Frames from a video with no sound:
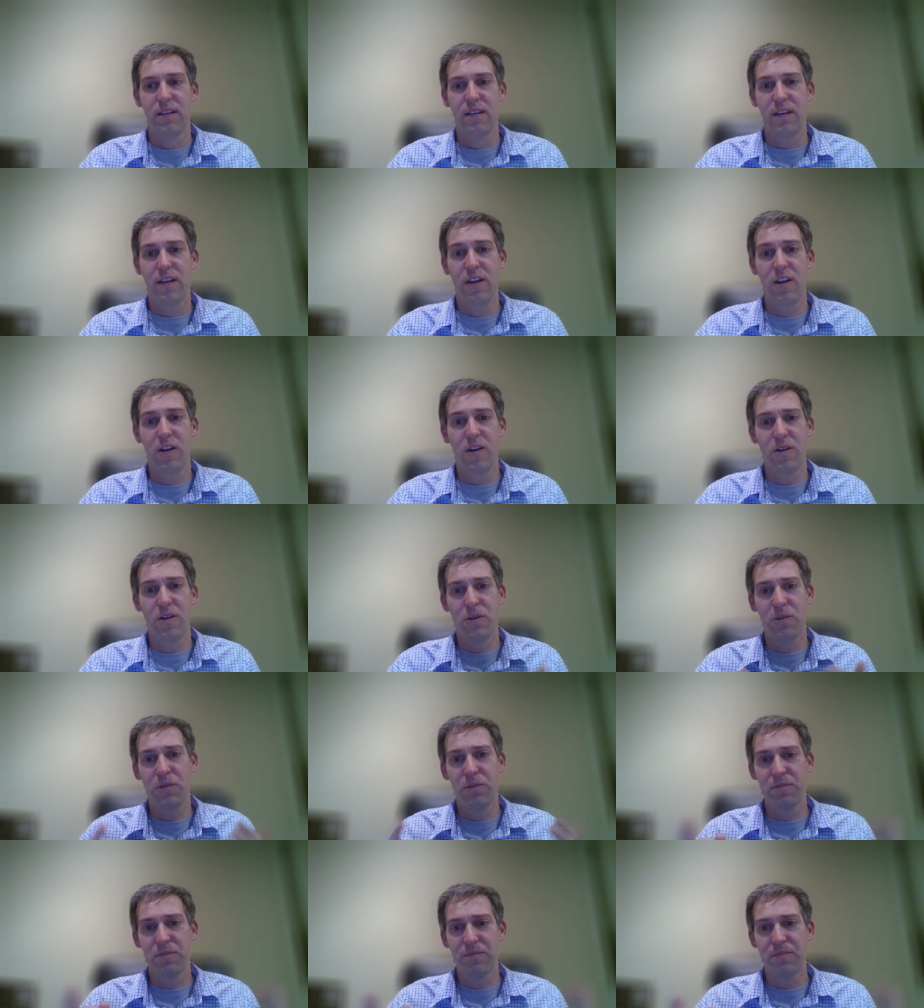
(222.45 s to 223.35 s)
You
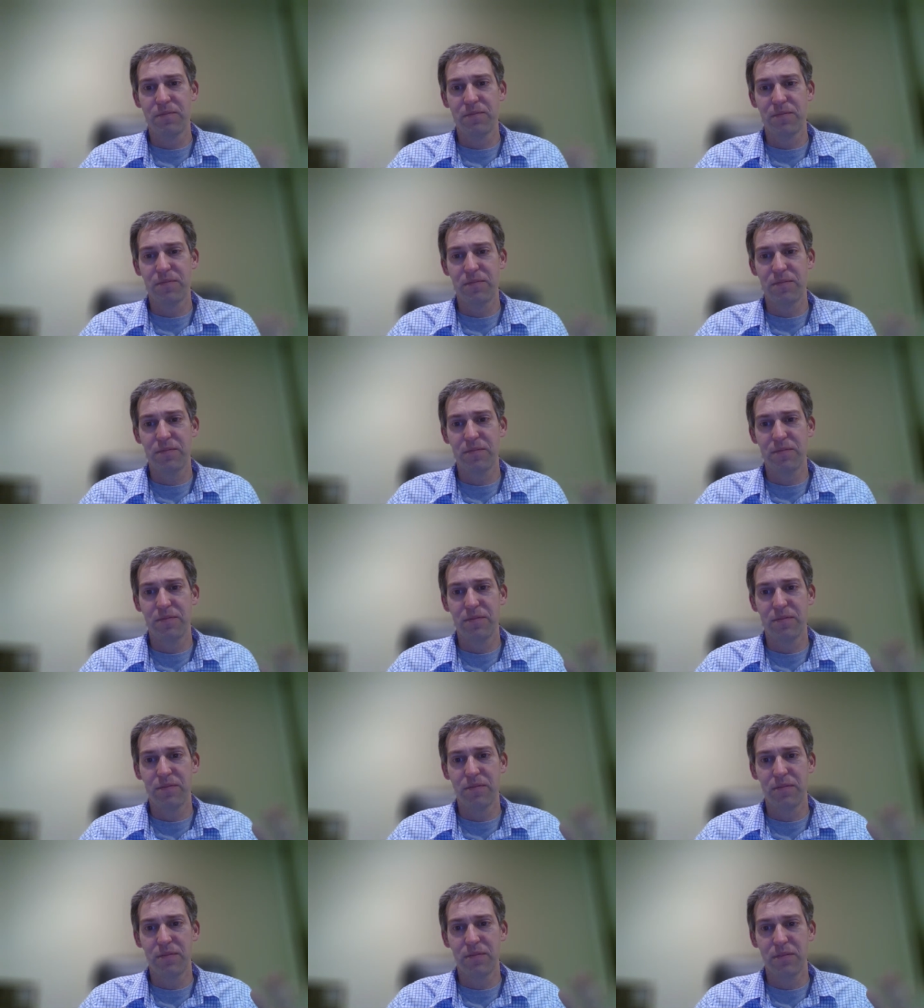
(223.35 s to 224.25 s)
know,
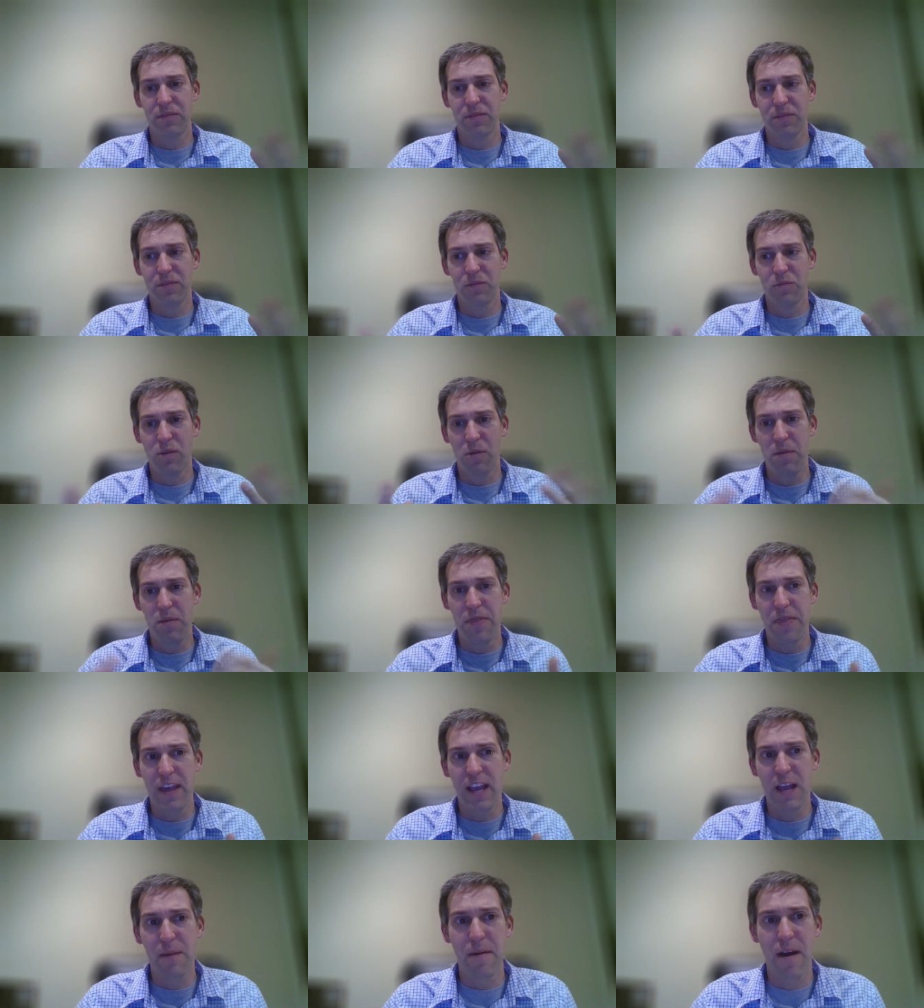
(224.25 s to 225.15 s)
when we
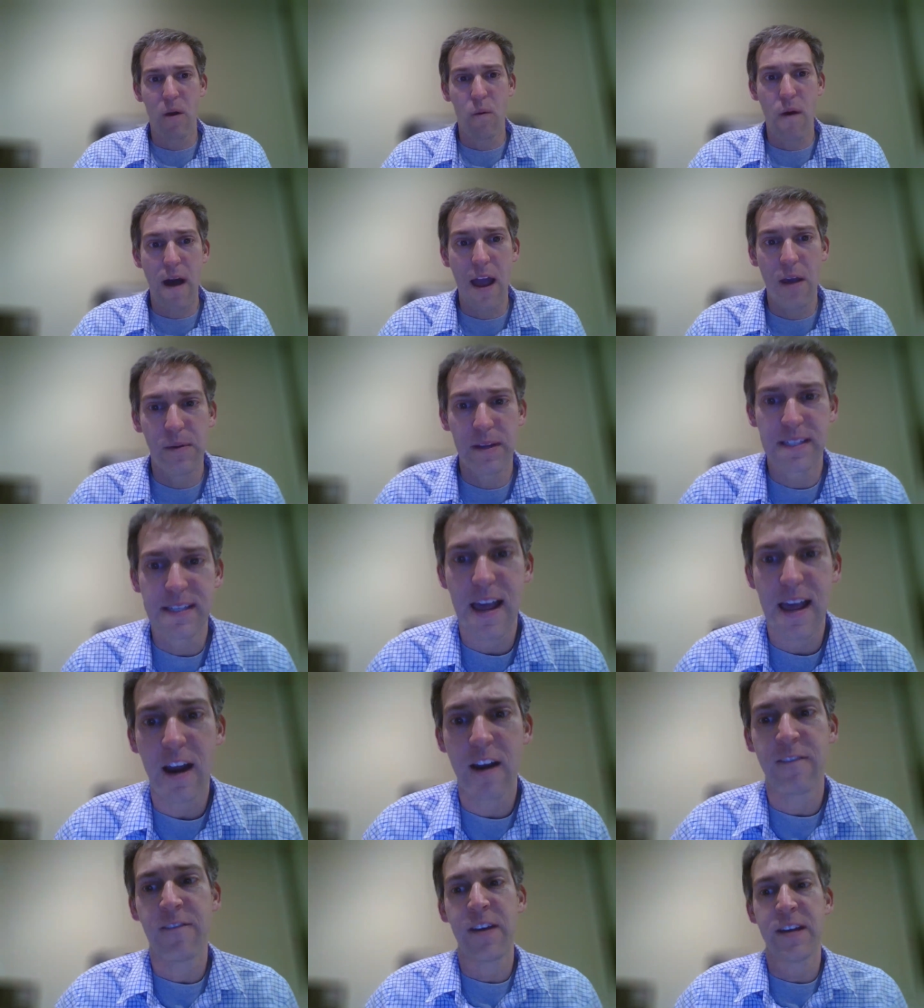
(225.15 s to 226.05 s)
think about why we
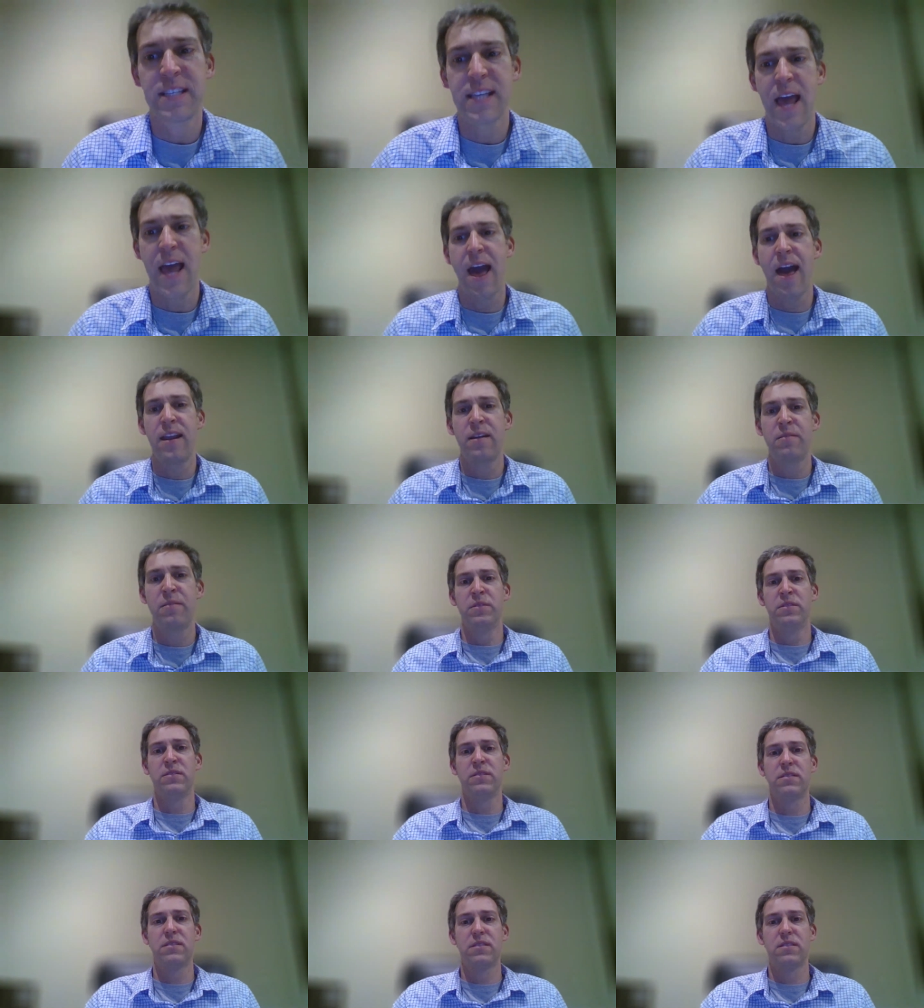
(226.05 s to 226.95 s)
sacrifice
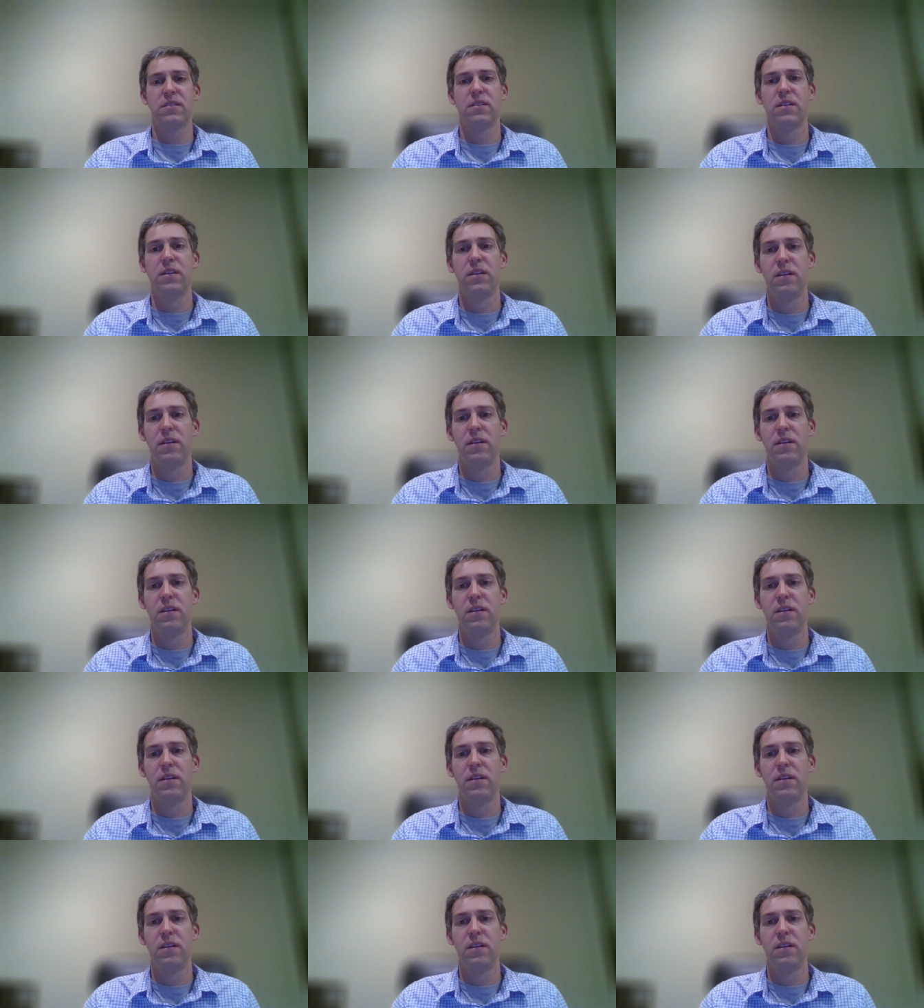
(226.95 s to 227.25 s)
animals,